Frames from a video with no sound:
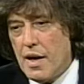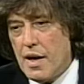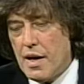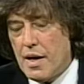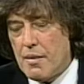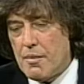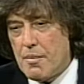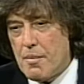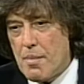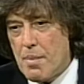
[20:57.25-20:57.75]

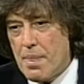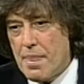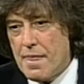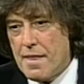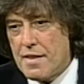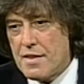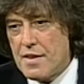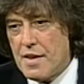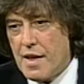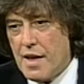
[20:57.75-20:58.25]
Um,
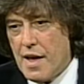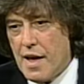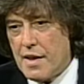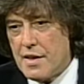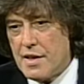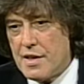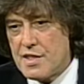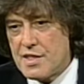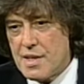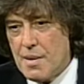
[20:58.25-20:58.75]

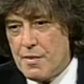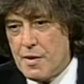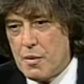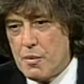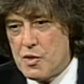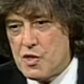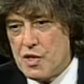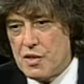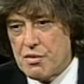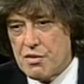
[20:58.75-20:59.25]
it's
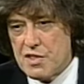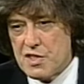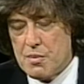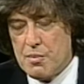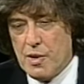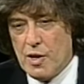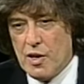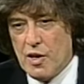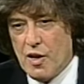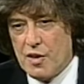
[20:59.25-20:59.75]
something which
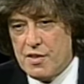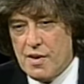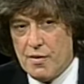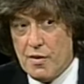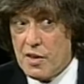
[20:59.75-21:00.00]
interests me a lot.